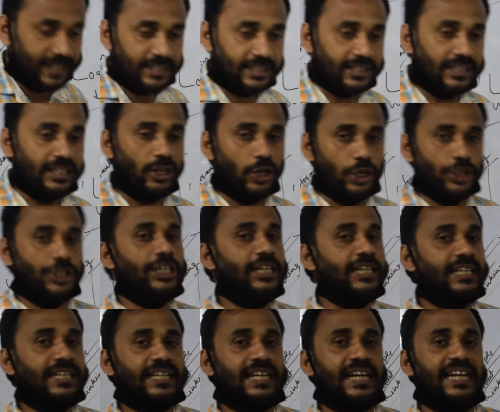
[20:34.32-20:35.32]
logic
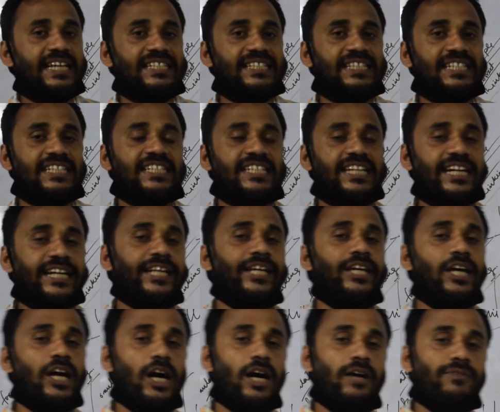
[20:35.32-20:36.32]
is the
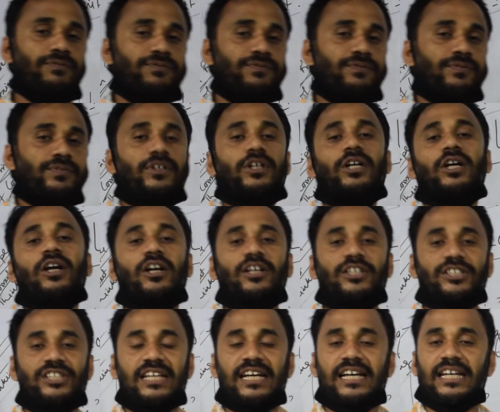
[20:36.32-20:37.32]
study of
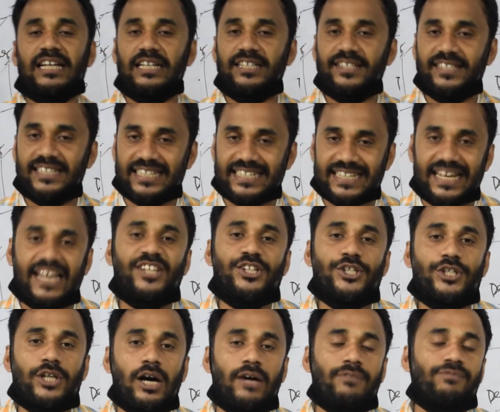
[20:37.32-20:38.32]
is the
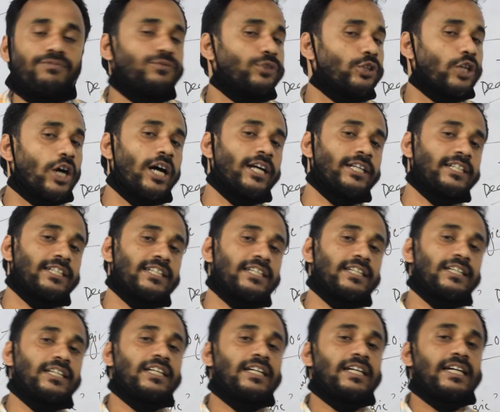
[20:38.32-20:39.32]
science of
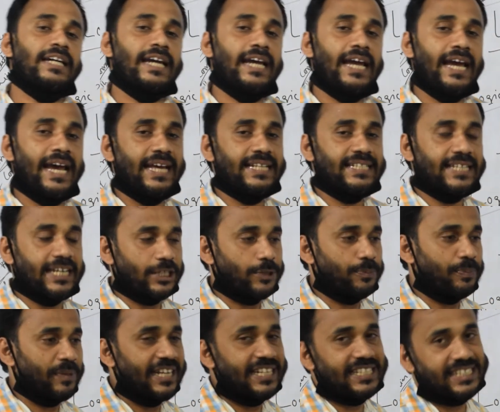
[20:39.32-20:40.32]
thought as
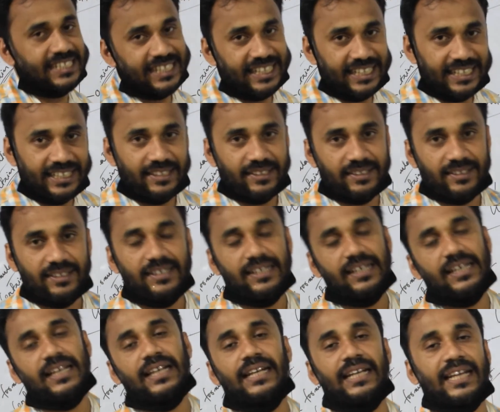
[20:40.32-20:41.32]
expressed
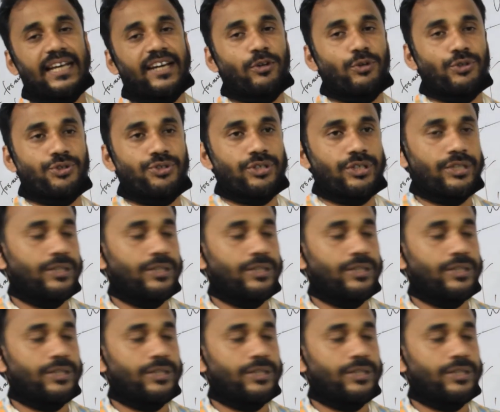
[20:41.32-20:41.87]
in language.